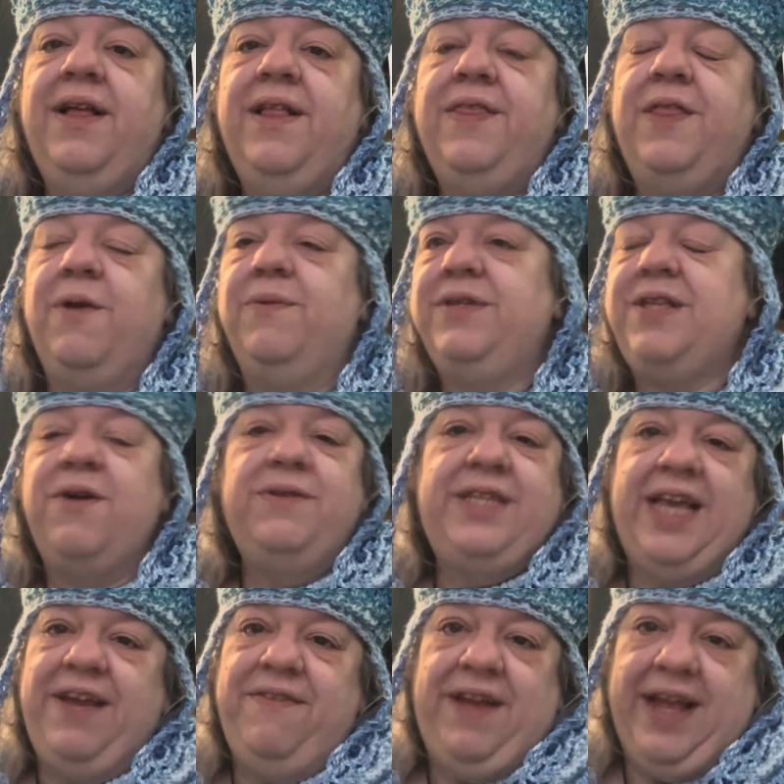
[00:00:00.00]
There was no
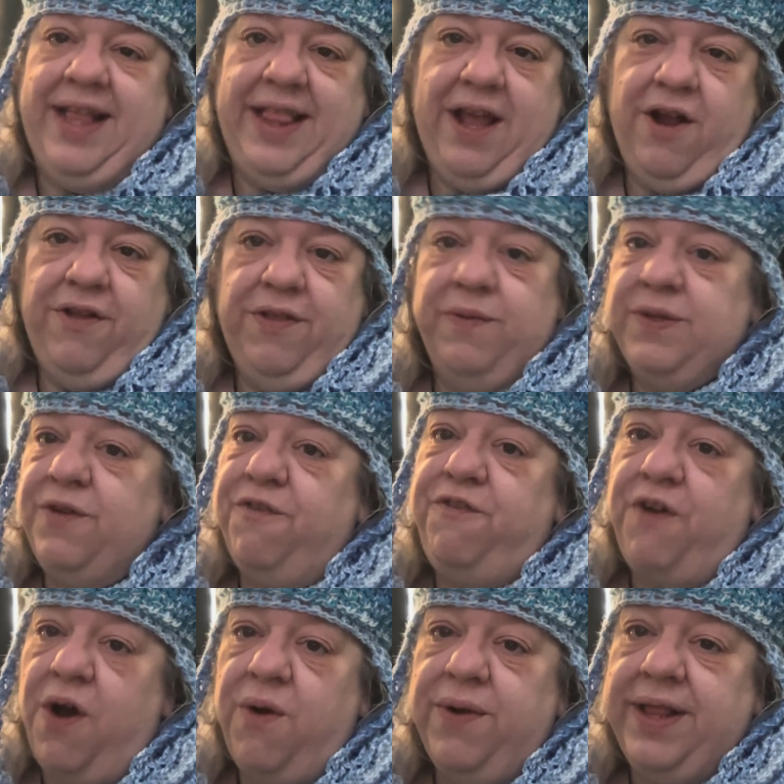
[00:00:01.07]
TV in there. There was no
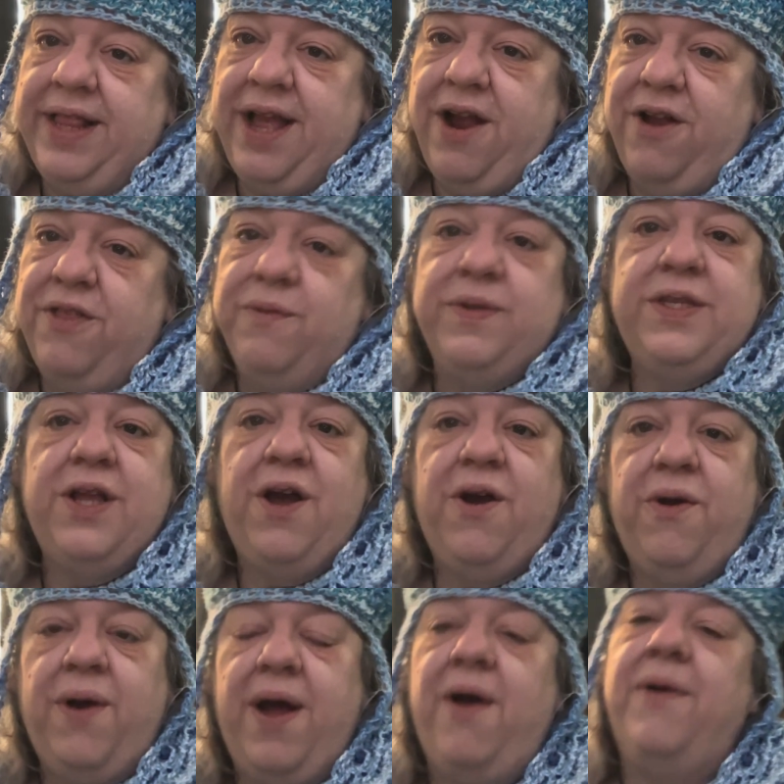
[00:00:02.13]
phone in there. There was
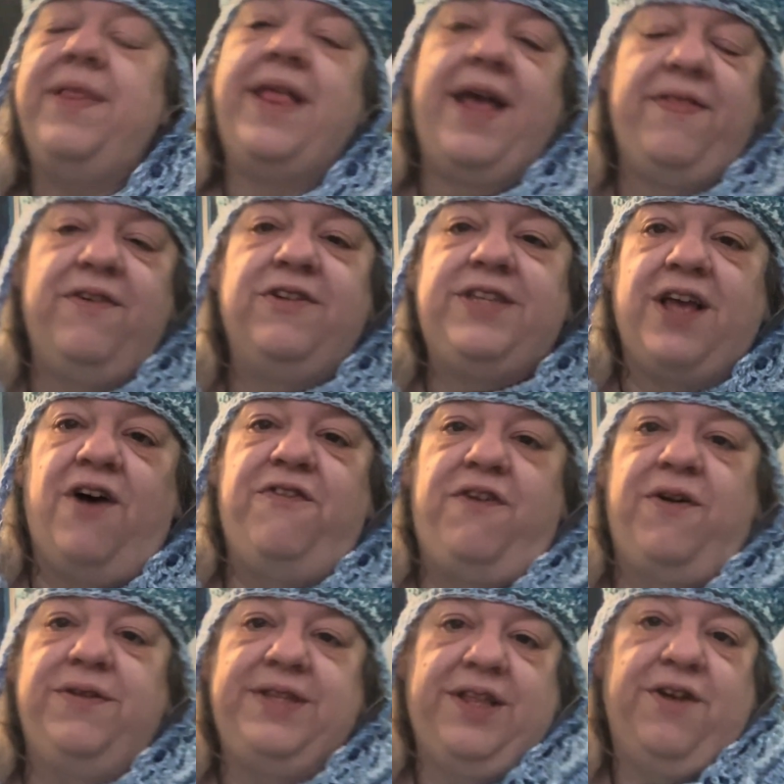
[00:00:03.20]
no, and they had their cell
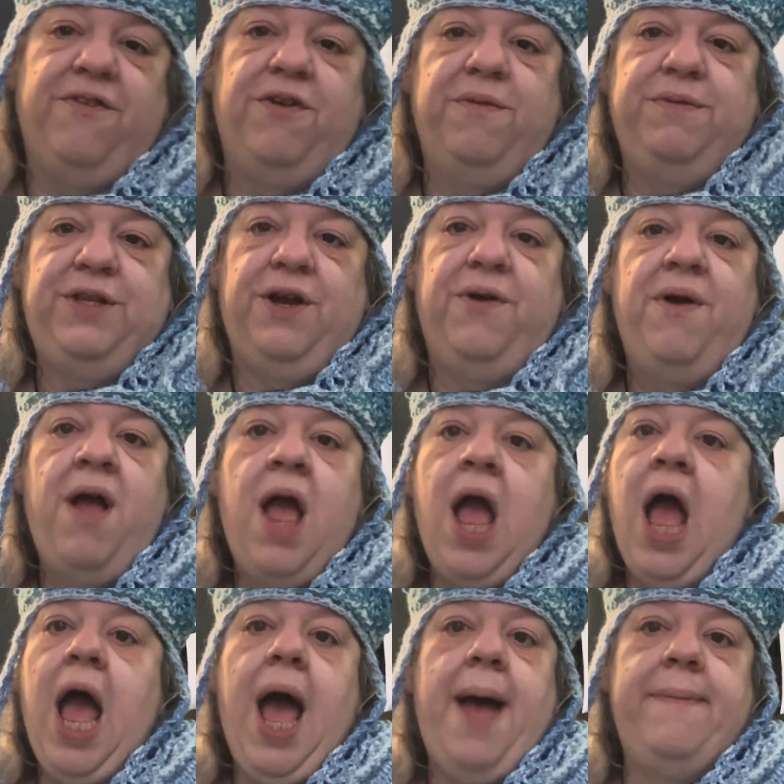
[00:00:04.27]
phones in their room too.
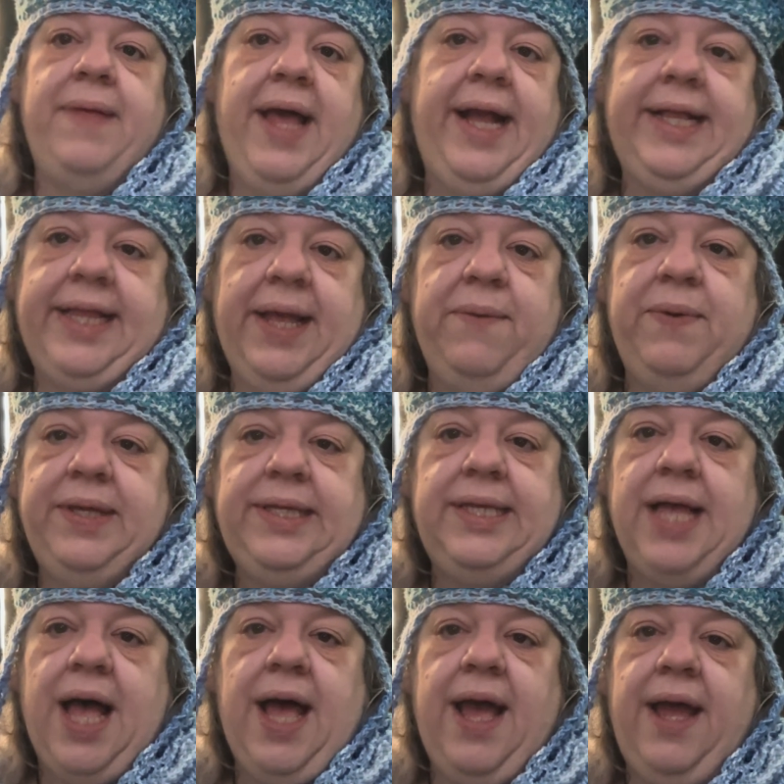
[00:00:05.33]
I'm like, there wasn't
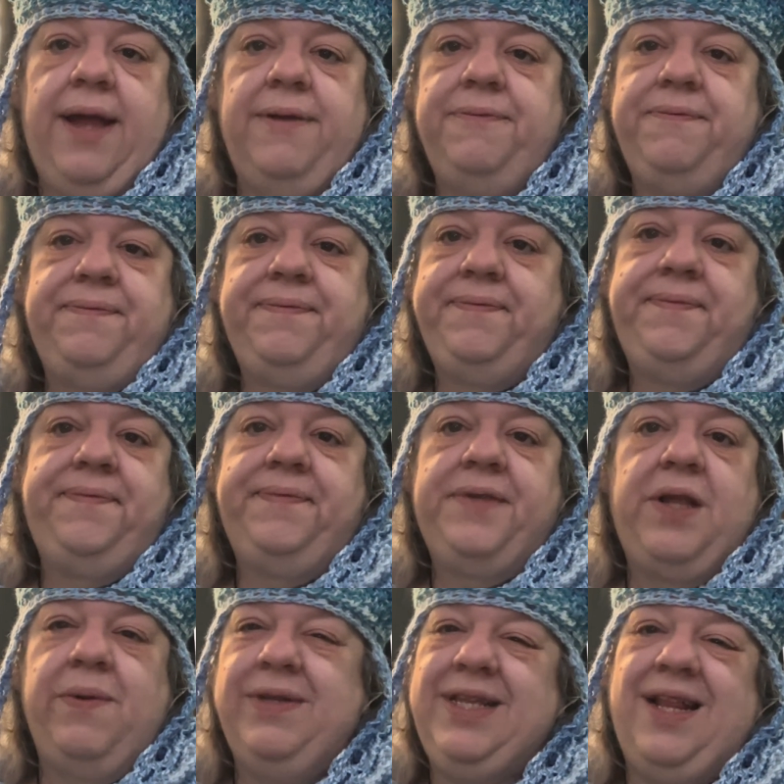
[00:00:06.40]
a
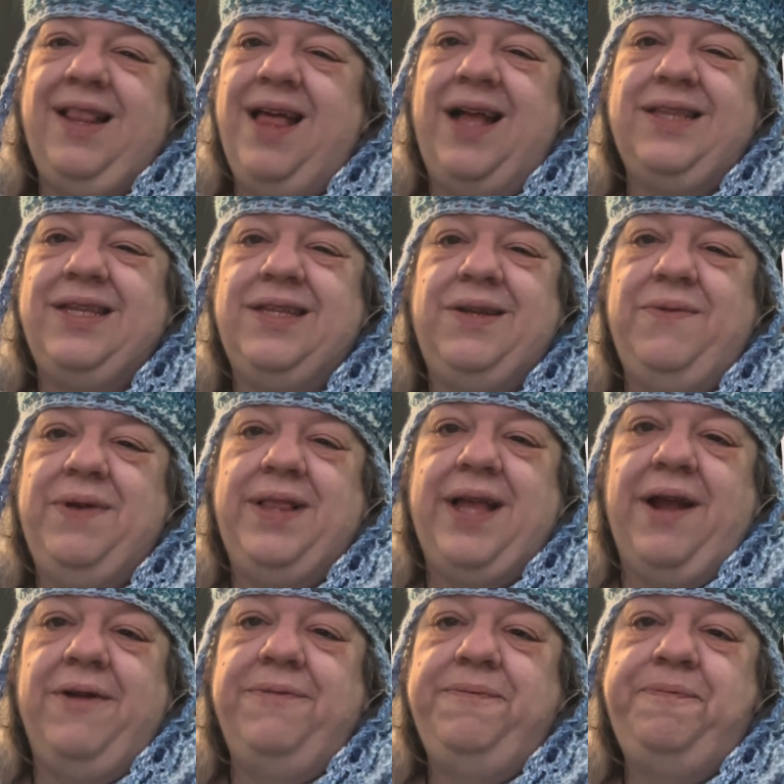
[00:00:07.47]
lot to do in
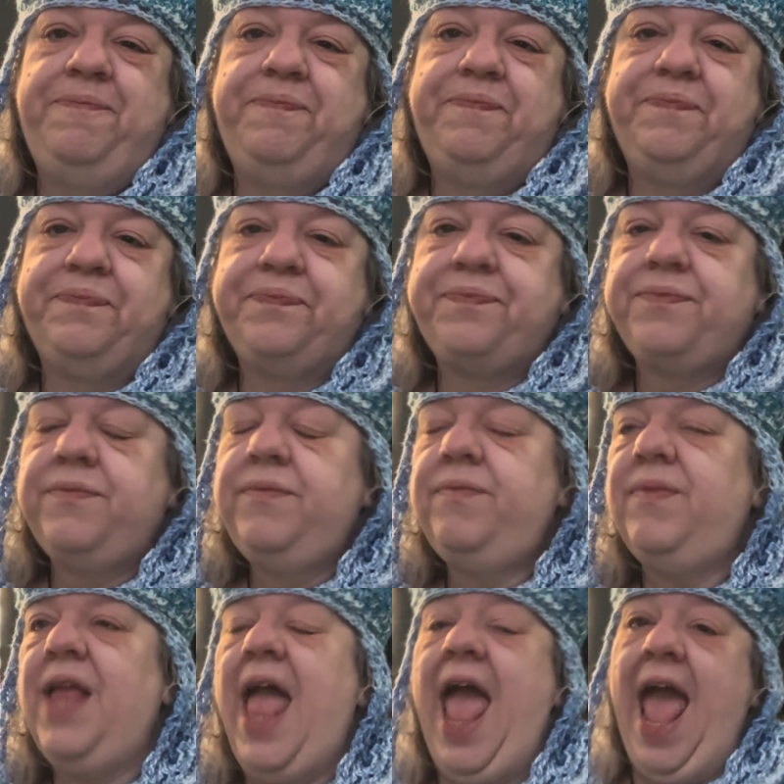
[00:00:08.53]
there.
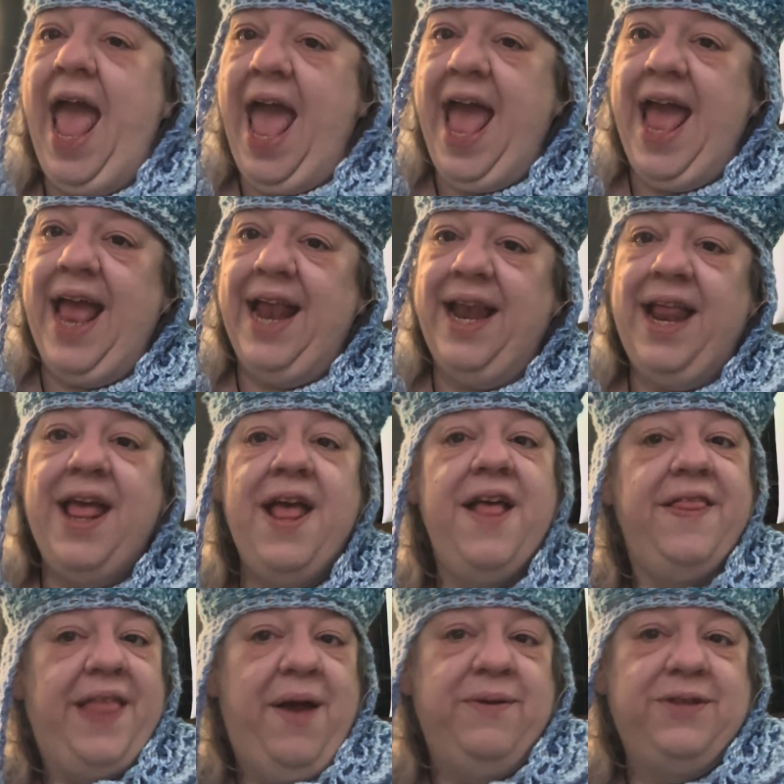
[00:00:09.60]
And
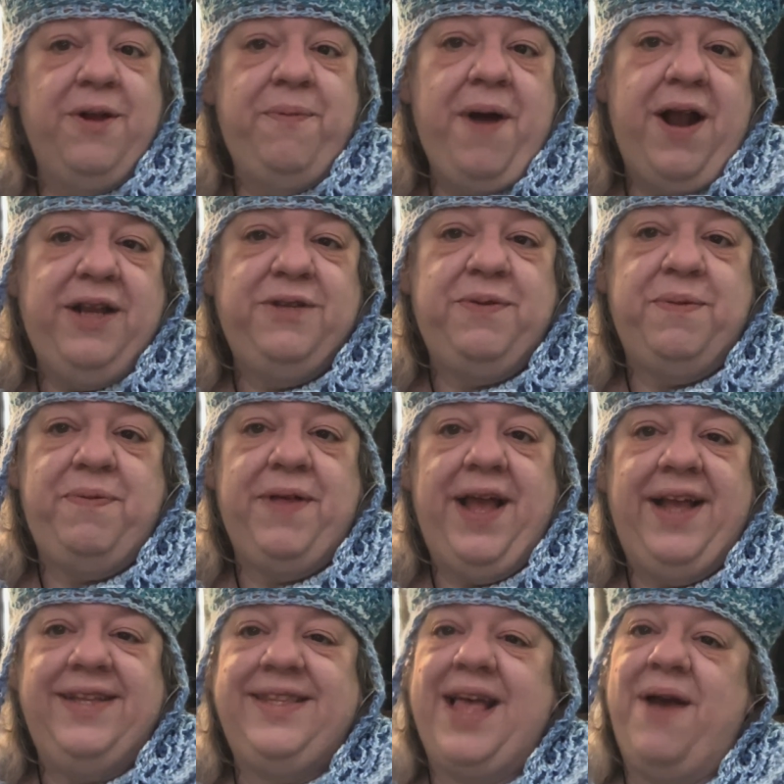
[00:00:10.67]
that was our punishment
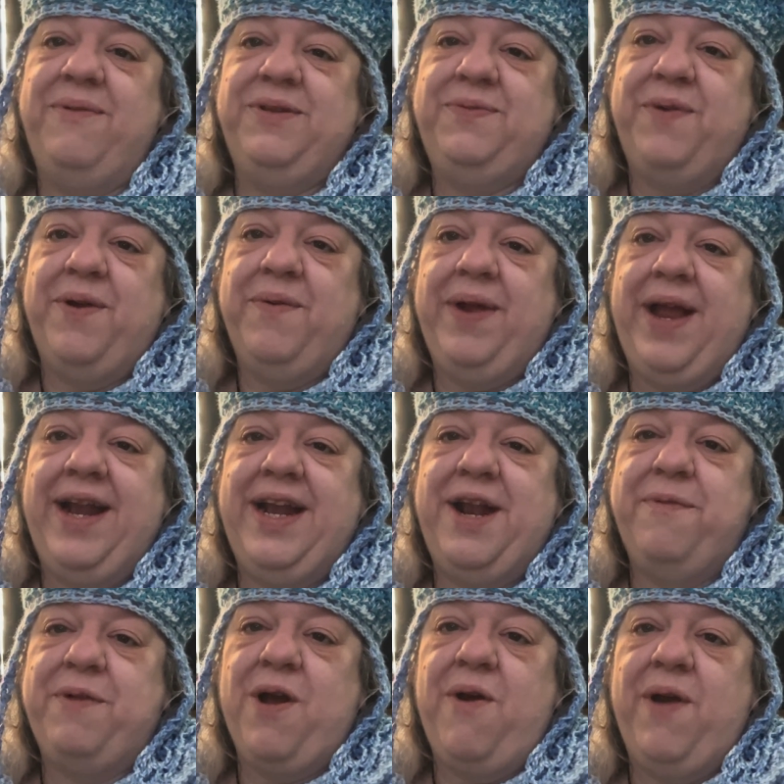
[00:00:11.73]
place. That was where we ended
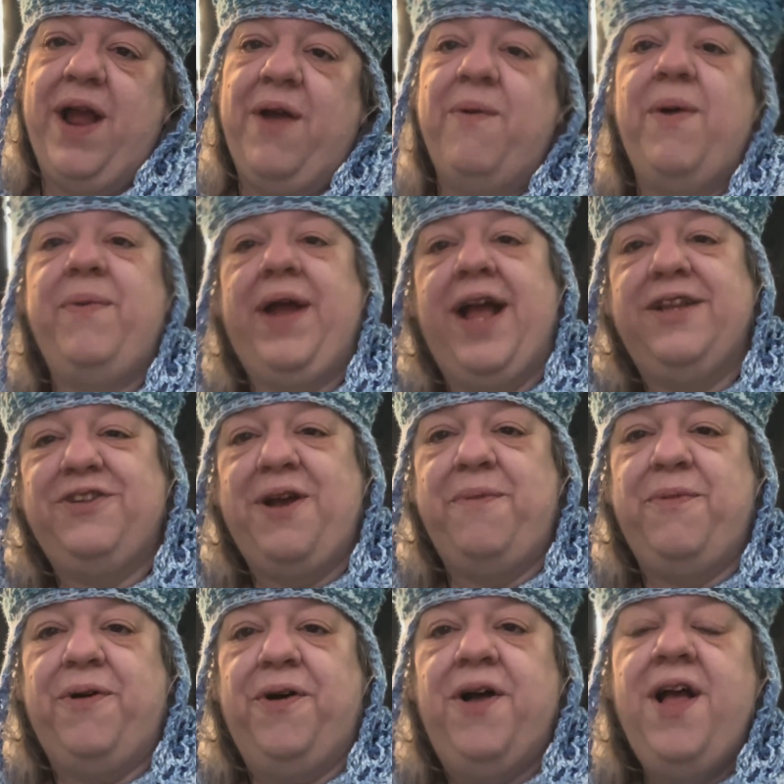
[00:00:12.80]
up going when we got in
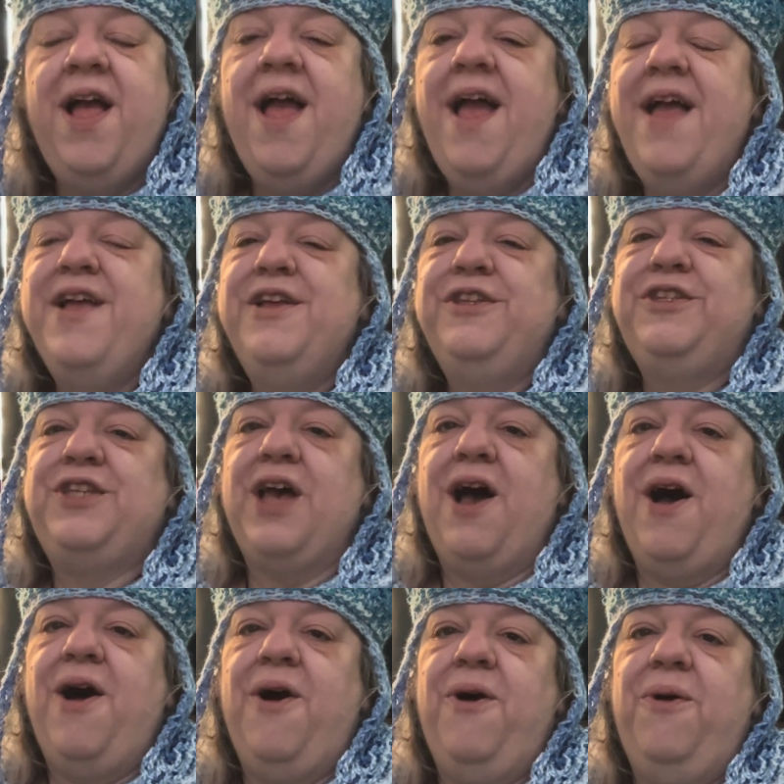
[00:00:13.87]
trouble.
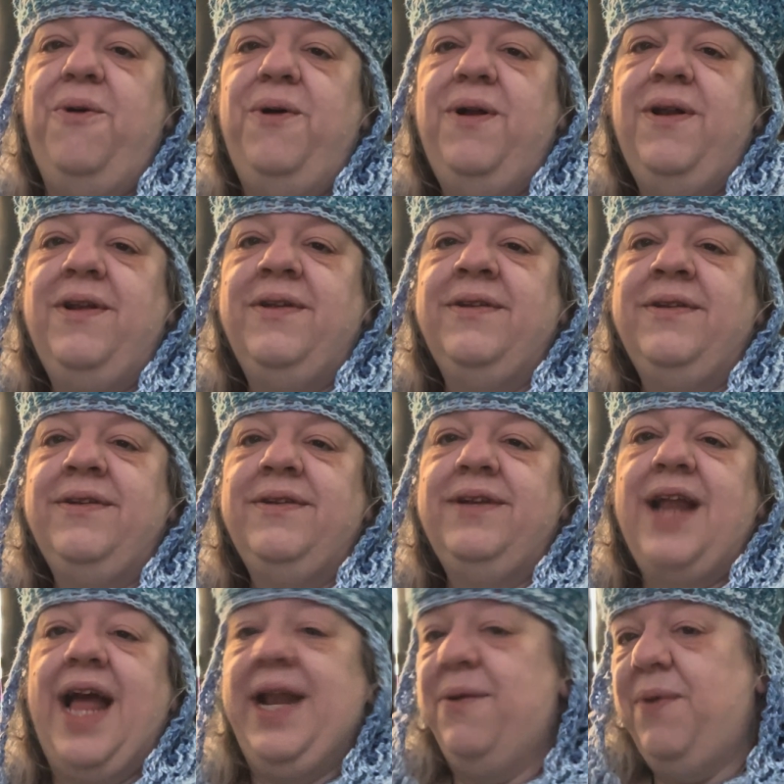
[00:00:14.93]
So
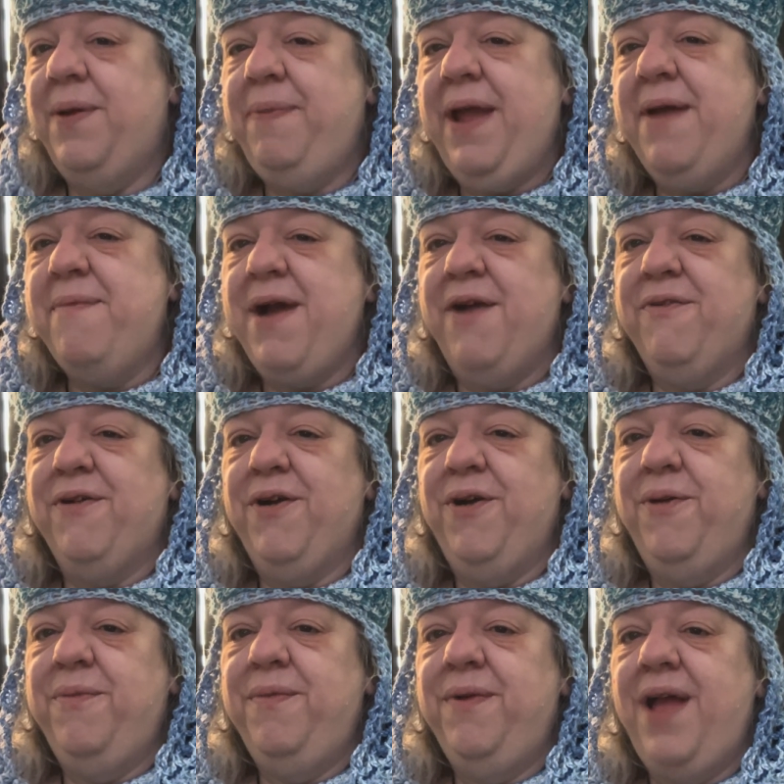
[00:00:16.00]
I didn't want to be in my
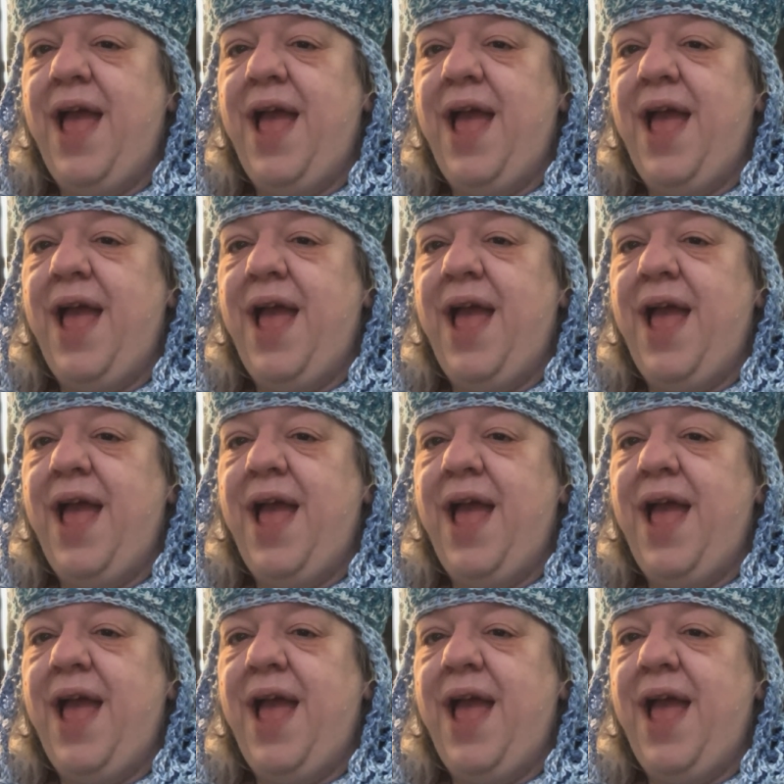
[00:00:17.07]
room.